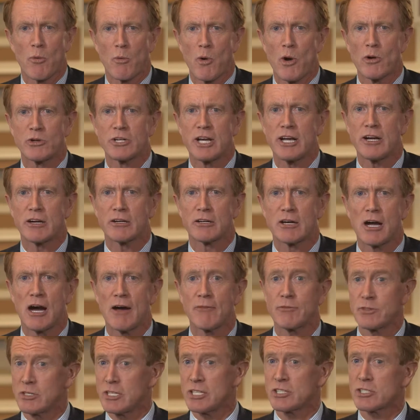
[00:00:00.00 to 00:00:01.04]
rotator
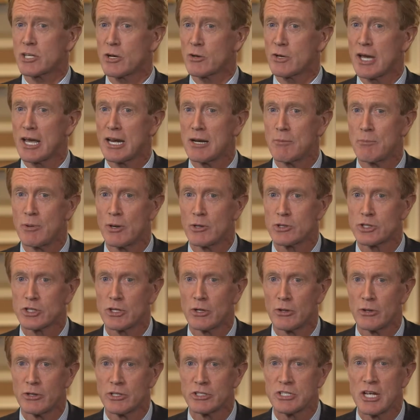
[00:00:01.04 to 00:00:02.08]
cuff, dislocated both
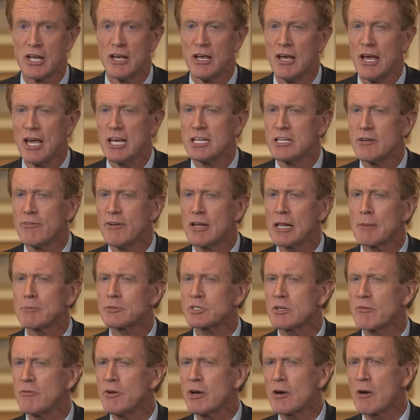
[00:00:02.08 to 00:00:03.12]
shoulders, and developed
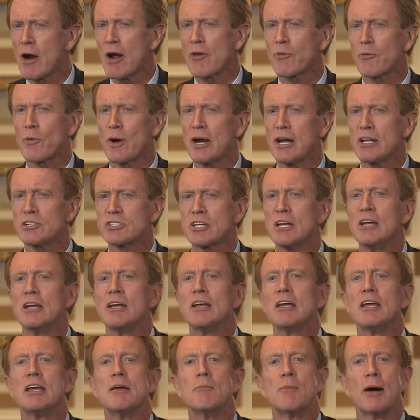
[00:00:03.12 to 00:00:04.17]
severe arthritis
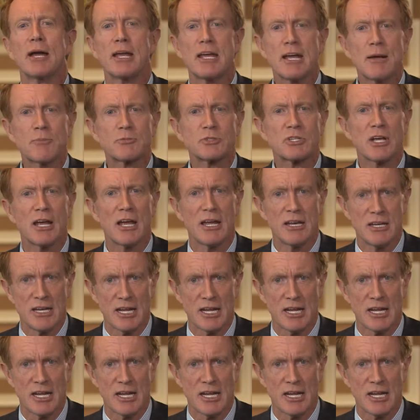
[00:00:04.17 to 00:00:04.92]
in my hips and